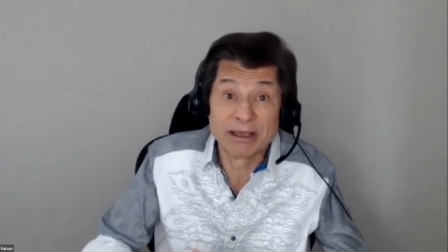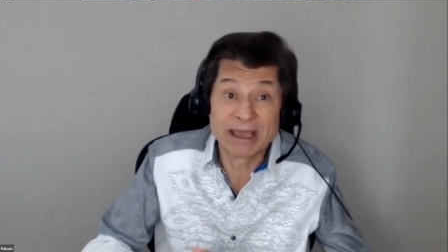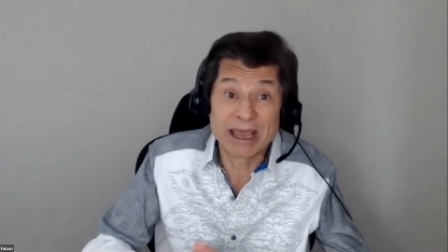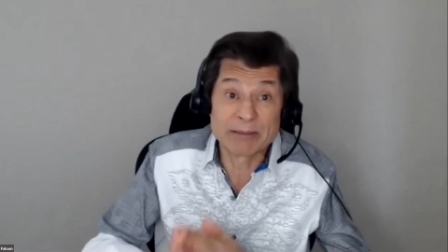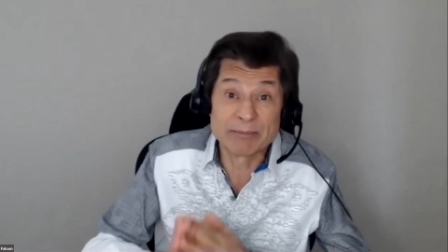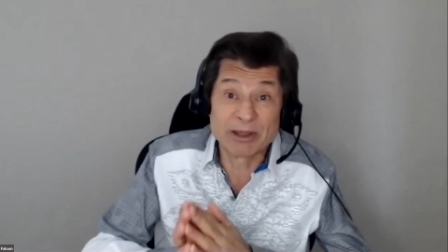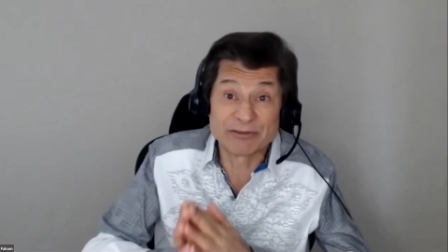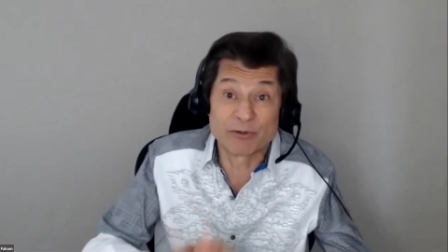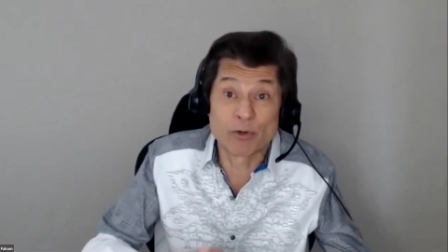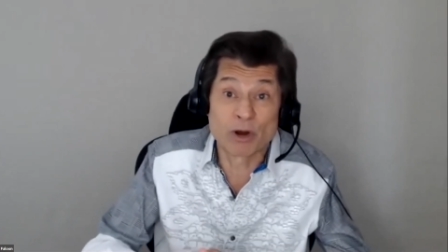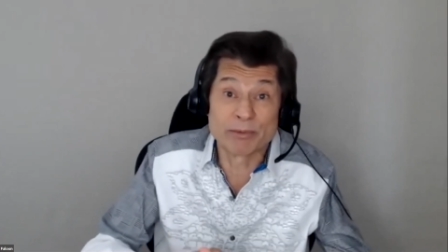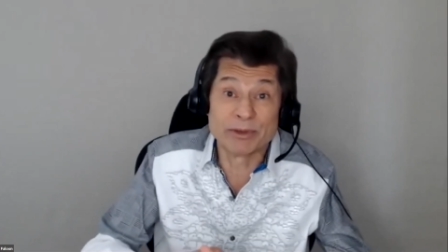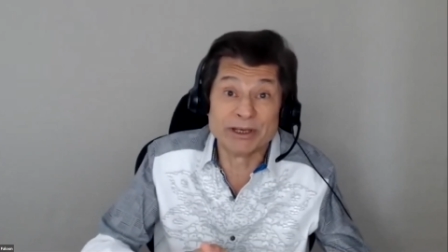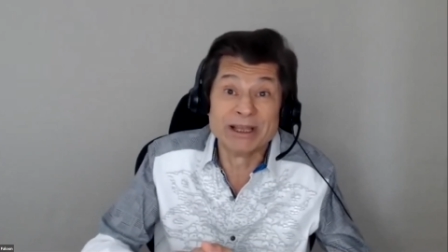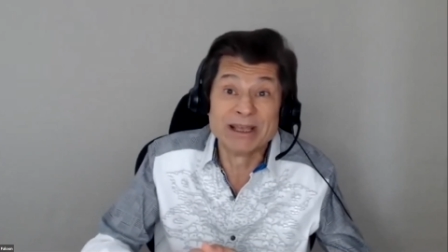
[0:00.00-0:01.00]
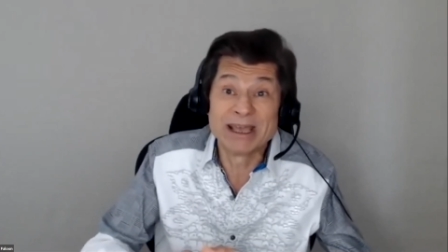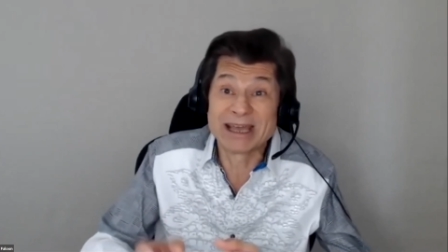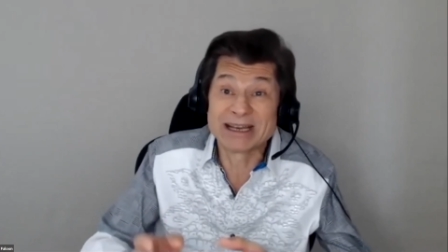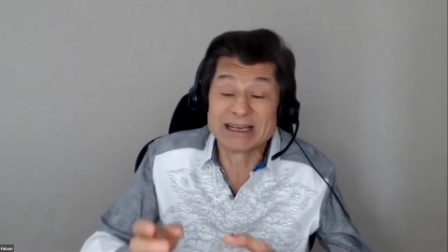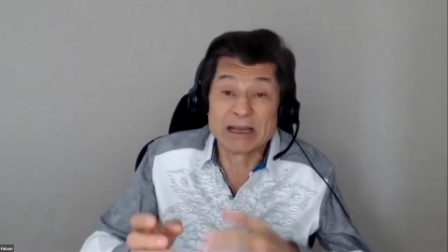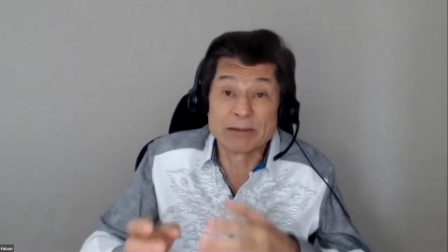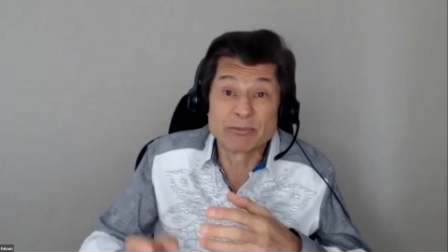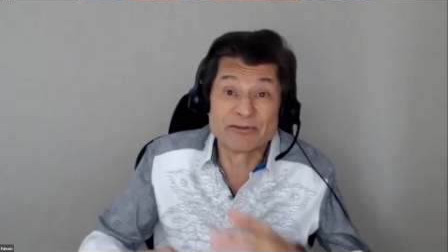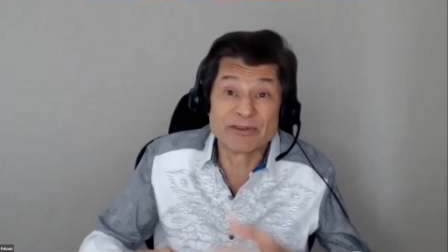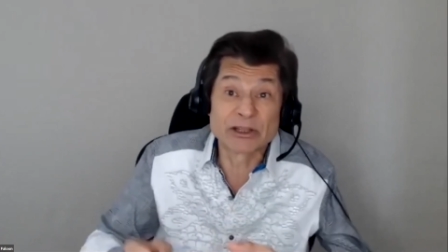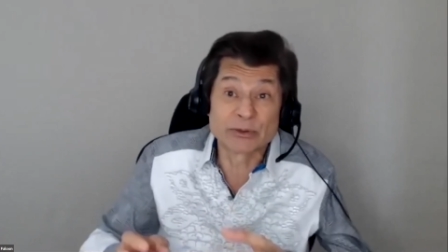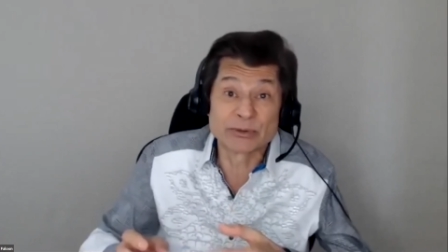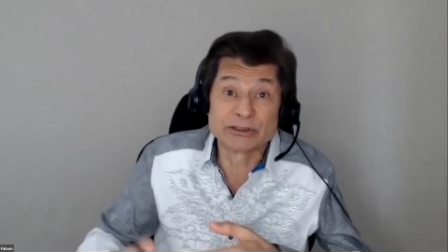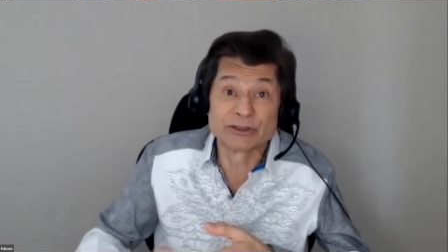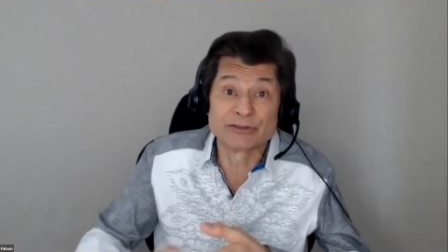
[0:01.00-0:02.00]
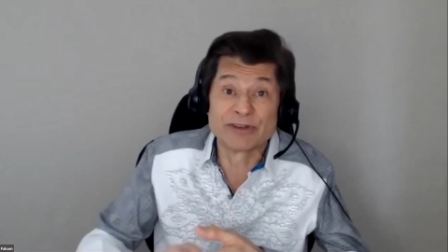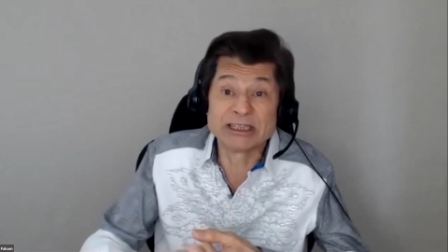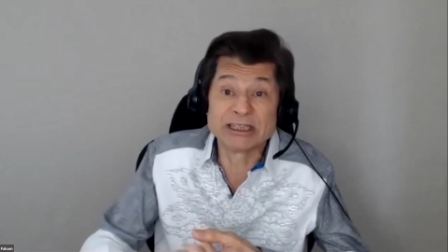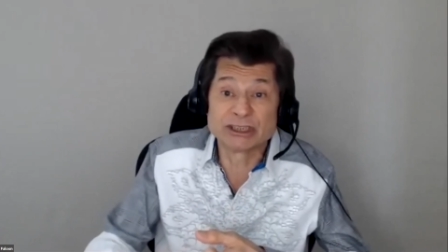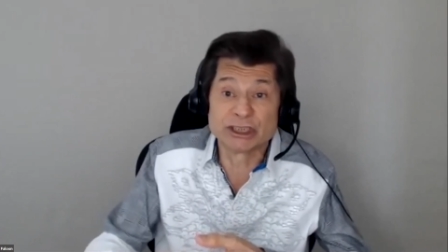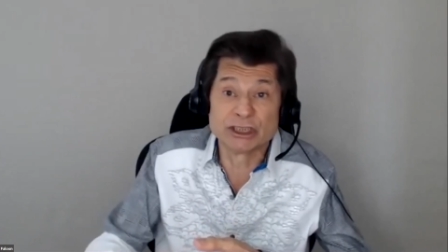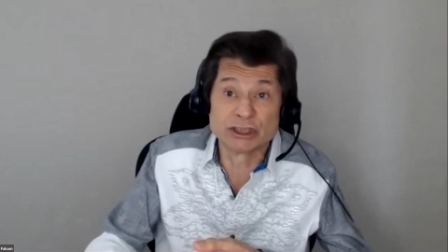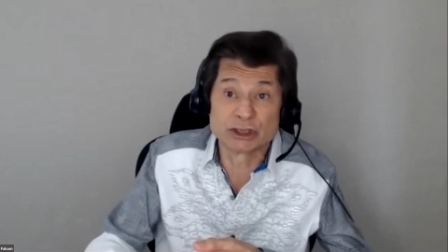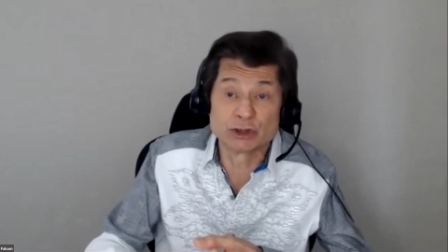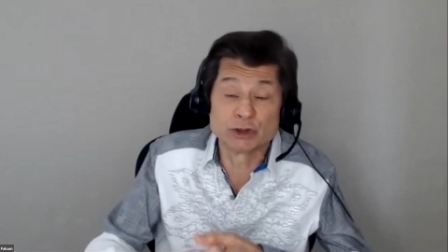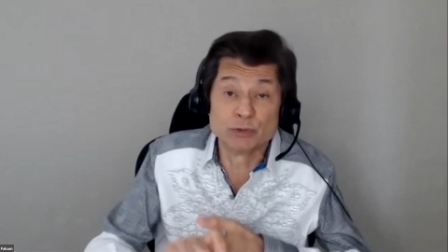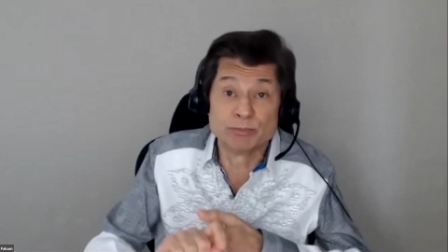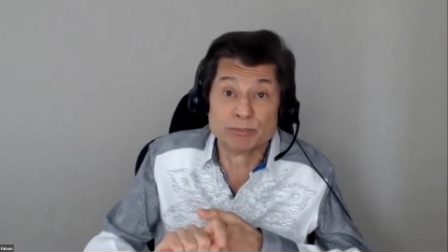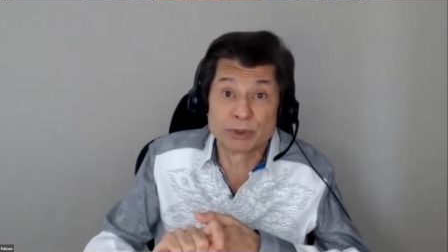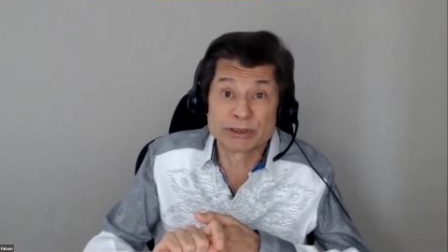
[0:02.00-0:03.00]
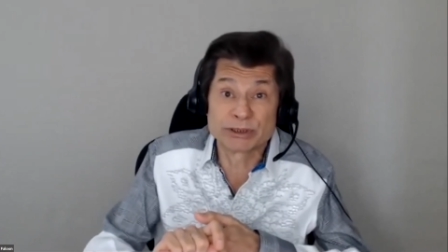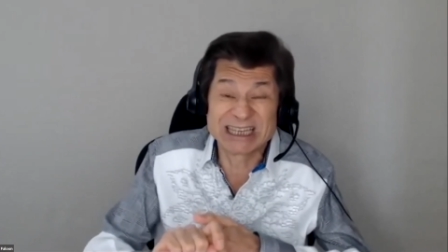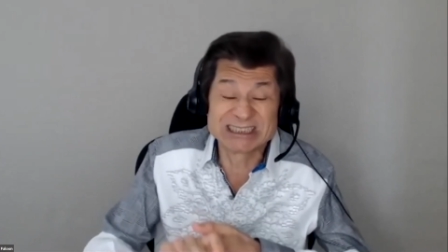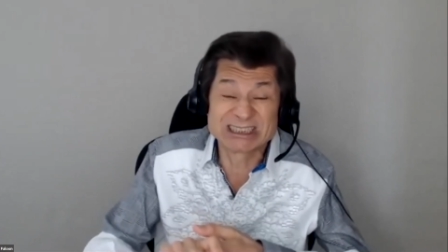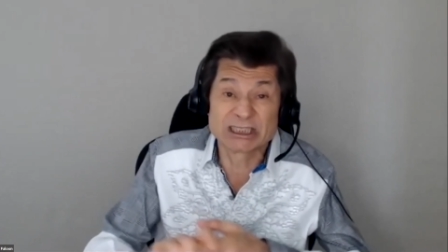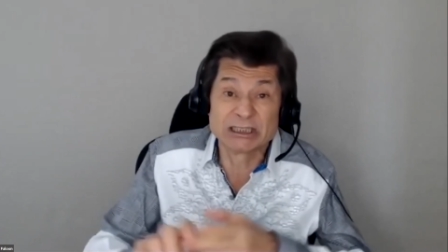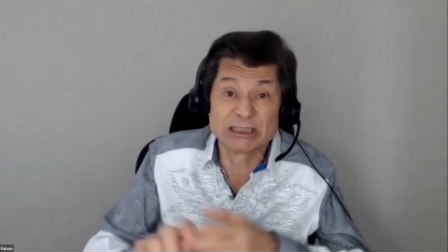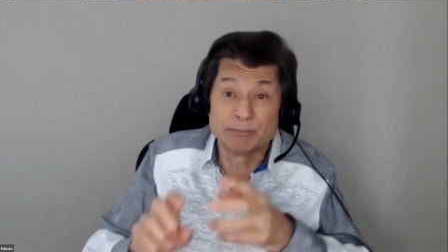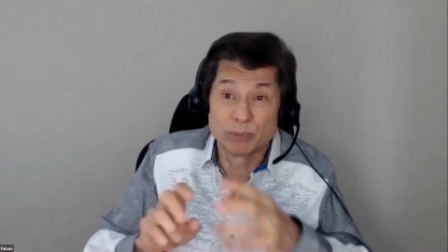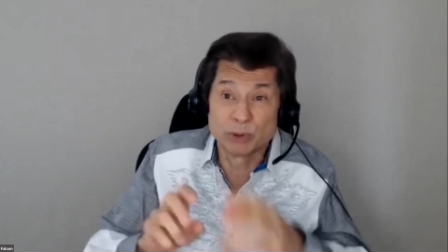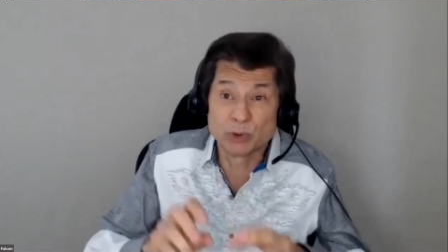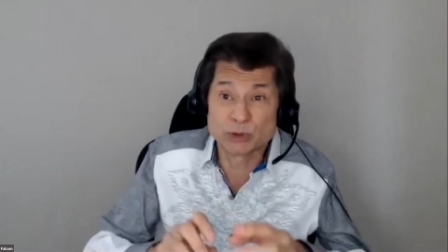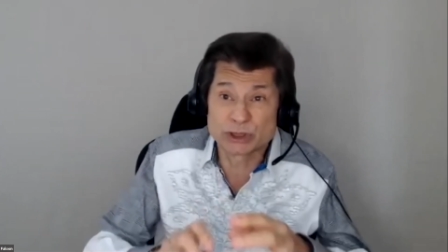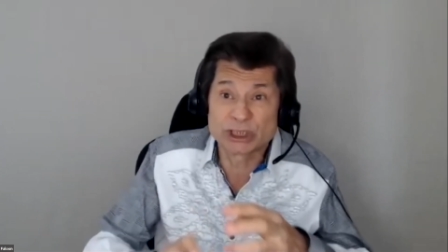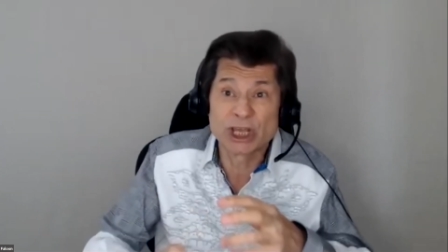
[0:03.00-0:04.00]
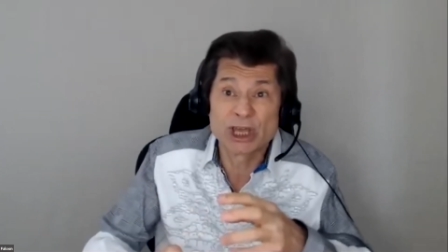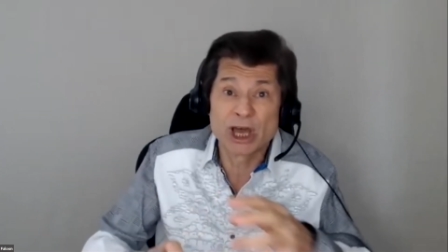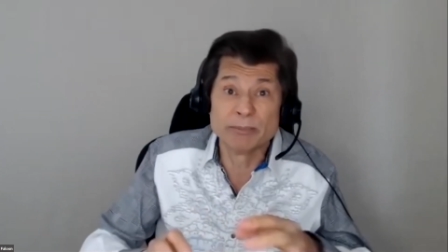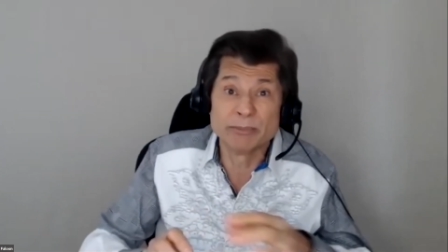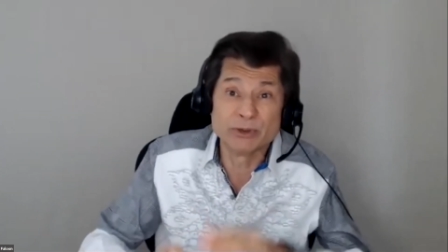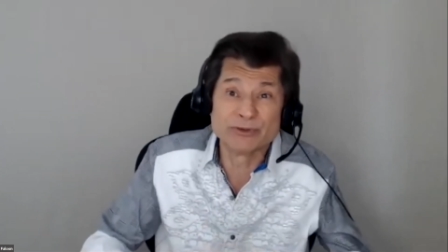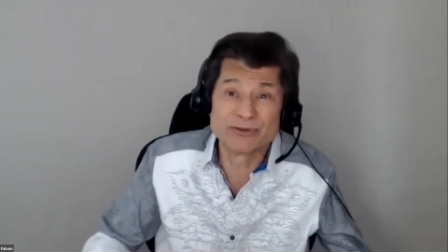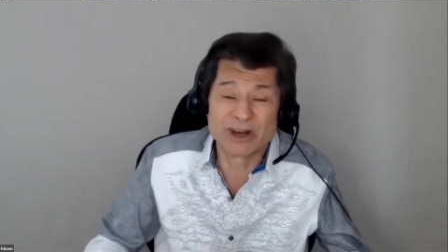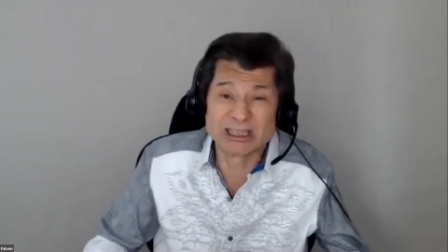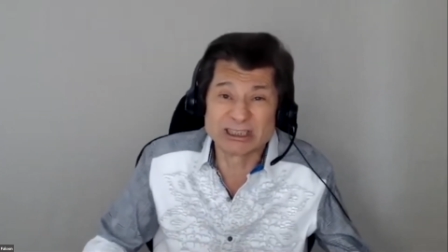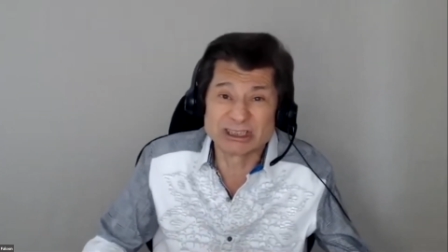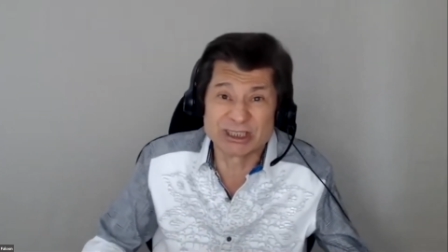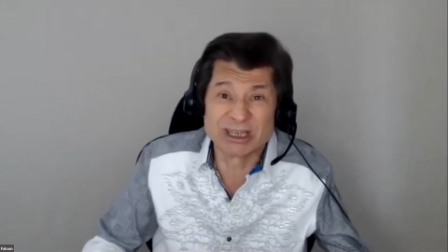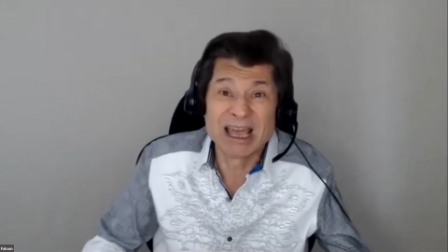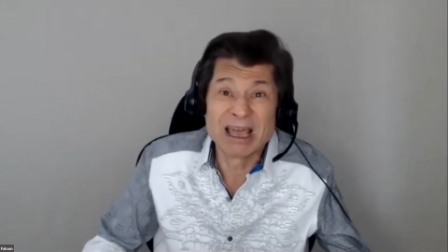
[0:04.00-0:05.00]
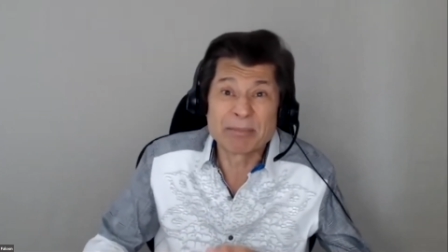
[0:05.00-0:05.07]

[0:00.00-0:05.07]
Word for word: and metformin and a number of other interventions to potentially boost immune function.